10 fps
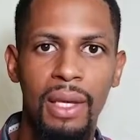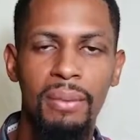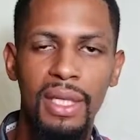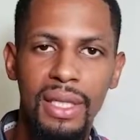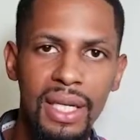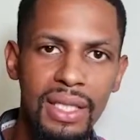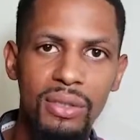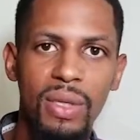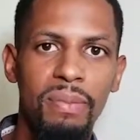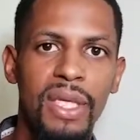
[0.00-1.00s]
Because
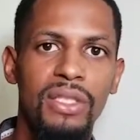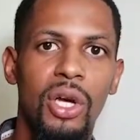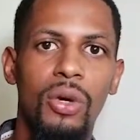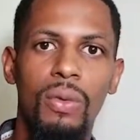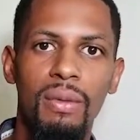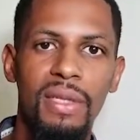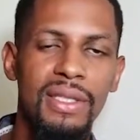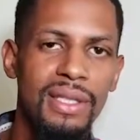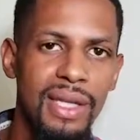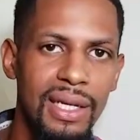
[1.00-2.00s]
we've been told, we've been
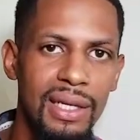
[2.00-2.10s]
set